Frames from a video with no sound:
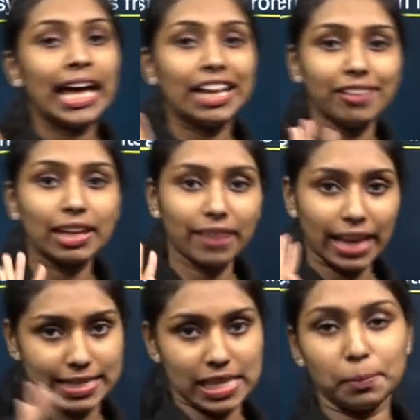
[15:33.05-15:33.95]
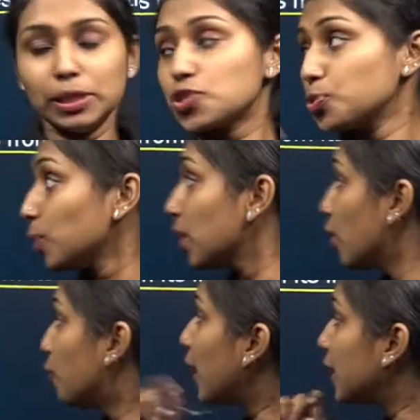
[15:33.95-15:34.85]
I will give an example to
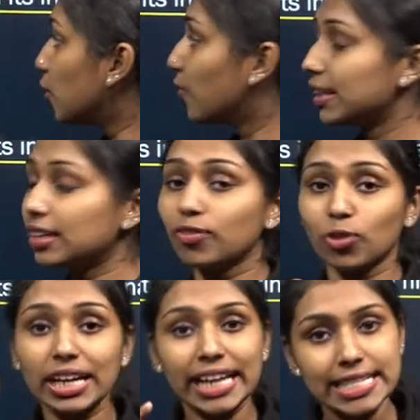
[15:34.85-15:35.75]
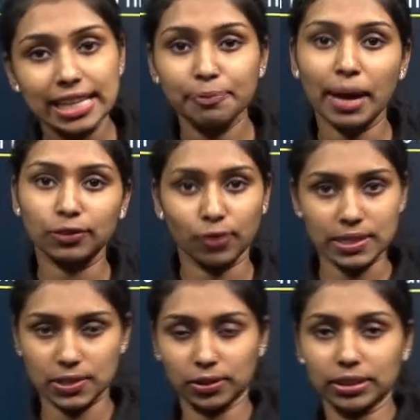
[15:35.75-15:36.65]
find out whether work is a path
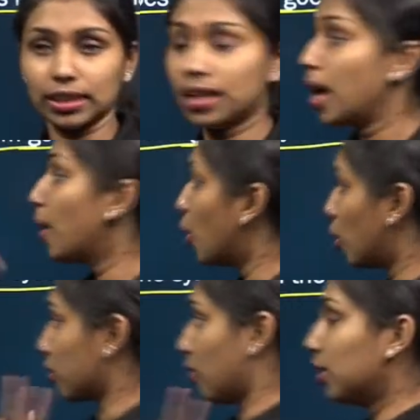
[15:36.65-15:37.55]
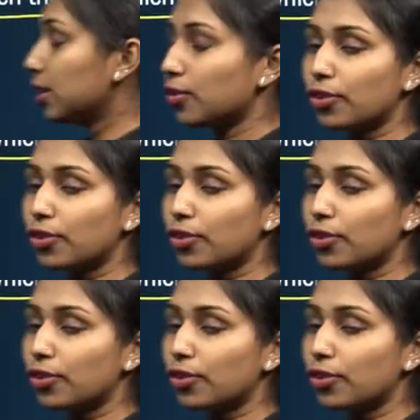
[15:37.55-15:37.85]
function or not.